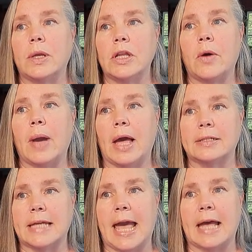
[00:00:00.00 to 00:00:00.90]
know how
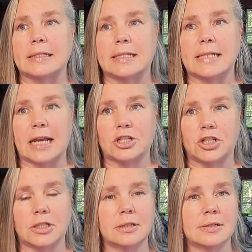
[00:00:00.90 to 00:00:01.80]
to add
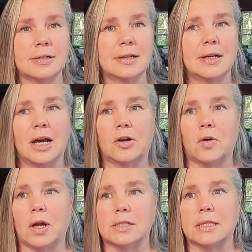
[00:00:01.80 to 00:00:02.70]
sections
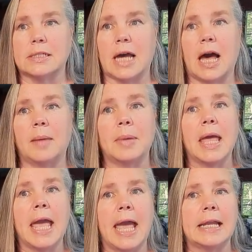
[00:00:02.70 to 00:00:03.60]
across the top.
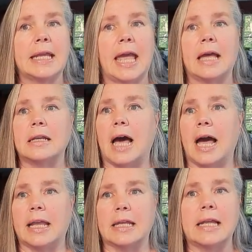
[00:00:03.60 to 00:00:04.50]
And again,
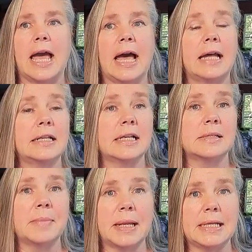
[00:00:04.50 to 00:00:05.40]
I can add
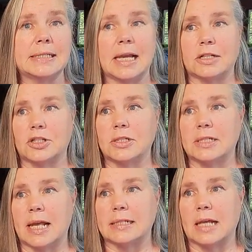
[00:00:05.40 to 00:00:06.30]
as many
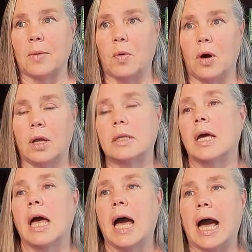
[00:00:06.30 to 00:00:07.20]
sections as I want.
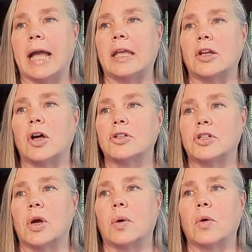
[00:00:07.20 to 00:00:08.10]
I can
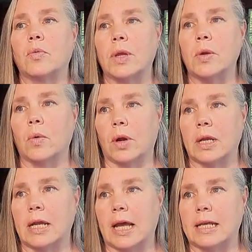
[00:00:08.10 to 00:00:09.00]
also
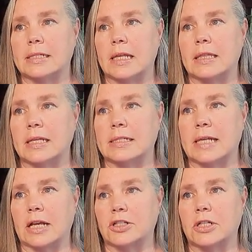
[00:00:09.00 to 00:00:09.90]
reorganize these
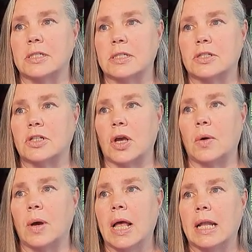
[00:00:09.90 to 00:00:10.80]
sections.
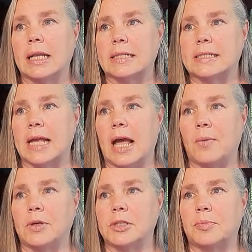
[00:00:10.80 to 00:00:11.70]
So let's say I
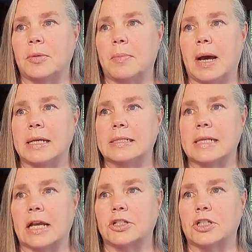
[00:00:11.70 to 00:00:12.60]
want to put my
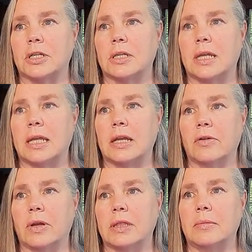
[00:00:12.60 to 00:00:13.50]
section here
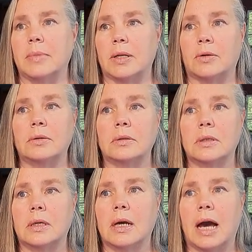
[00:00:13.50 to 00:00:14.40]
in the middle.
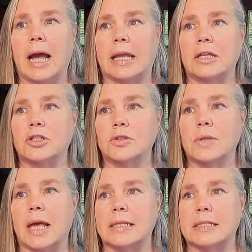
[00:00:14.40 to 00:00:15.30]
I can do
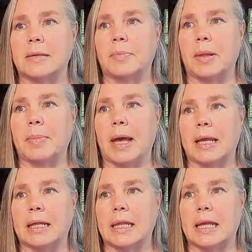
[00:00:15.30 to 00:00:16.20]
that simply by
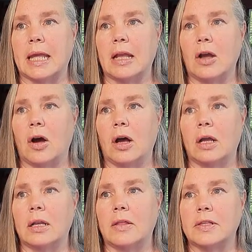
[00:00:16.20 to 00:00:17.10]
clicking
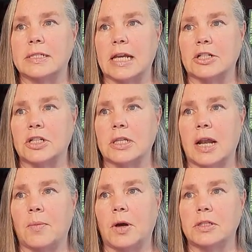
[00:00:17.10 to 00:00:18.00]
on the section that
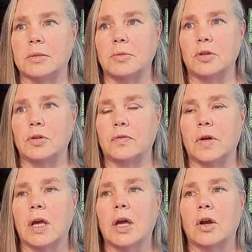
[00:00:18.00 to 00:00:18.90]
I want to move,
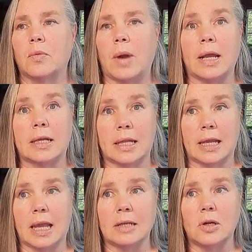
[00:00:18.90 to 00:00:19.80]
right
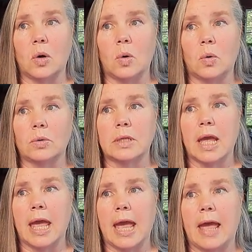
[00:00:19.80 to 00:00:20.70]
click and hold,
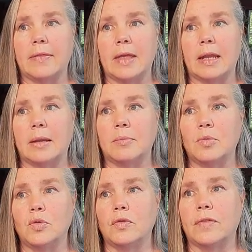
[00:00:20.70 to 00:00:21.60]
and then
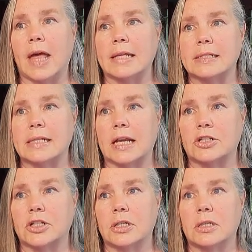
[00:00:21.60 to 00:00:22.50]
move that
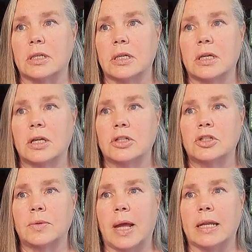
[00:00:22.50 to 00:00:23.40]
section
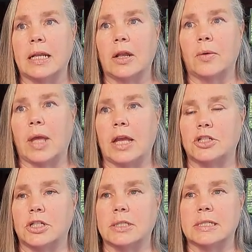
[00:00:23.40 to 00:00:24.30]
to any
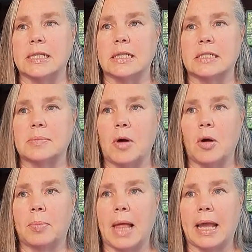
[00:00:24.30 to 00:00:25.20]
location. See the
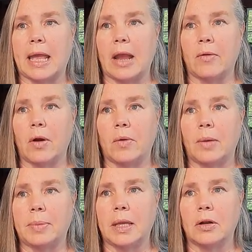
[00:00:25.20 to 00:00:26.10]
small black arrow
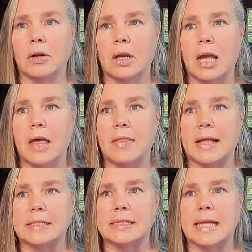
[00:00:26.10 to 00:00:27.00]
up here?
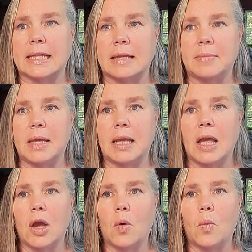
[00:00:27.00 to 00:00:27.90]
That's telling me
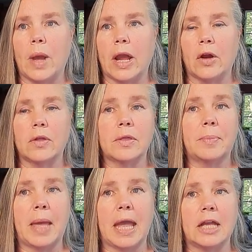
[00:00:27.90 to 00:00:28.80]
where the
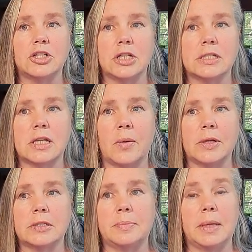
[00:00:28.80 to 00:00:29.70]
page is
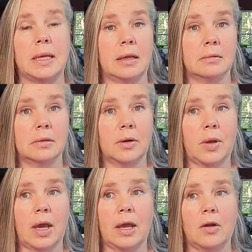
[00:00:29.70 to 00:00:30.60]
going to be,
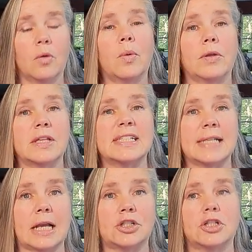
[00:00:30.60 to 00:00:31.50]
okay? Or where the
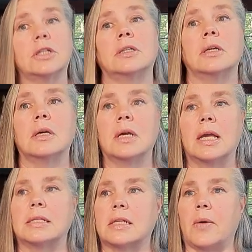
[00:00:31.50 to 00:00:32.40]
section
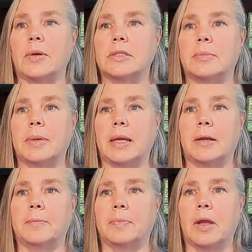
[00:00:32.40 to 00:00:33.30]
is going to be,
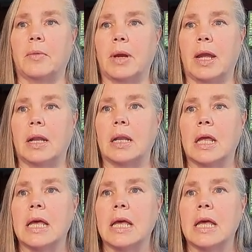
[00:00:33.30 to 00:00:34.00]
all right?